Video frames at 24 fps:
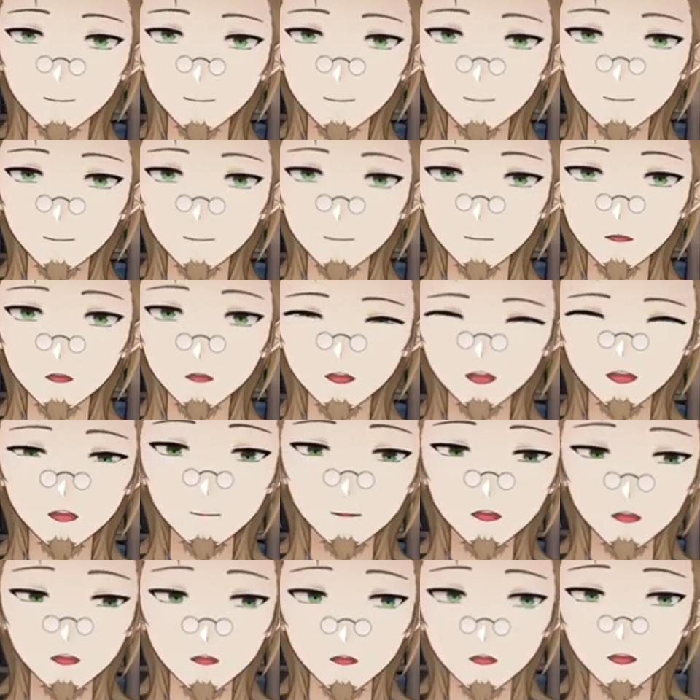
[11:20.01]
All right, until
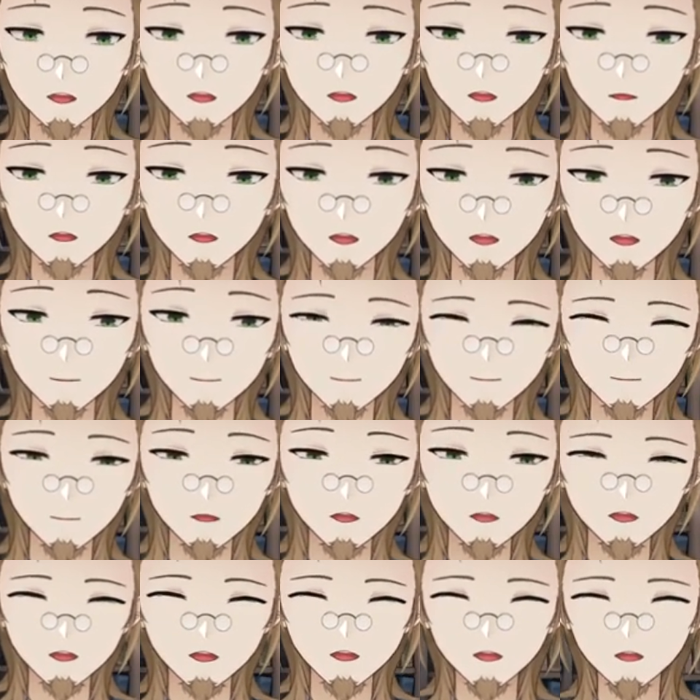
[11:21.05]
next time,
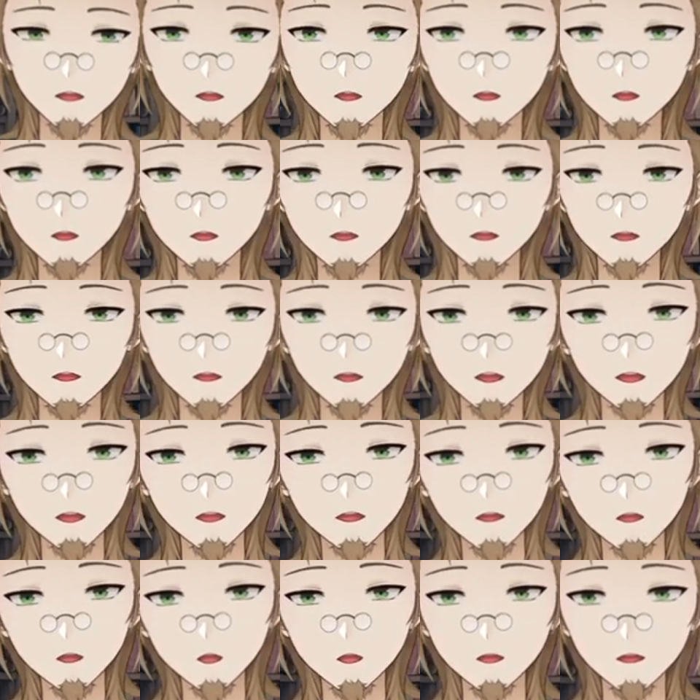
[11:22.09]
I'll catch you all
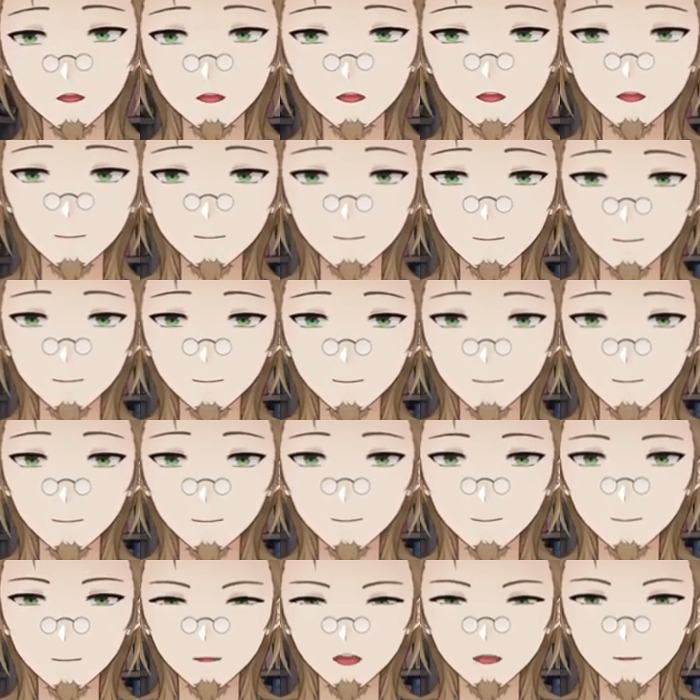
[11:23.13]
later. Bye
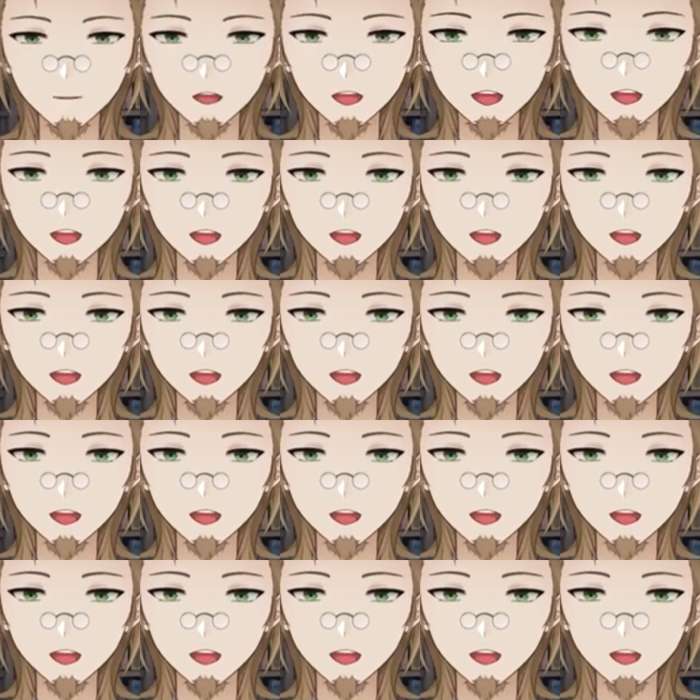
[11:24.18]
for now.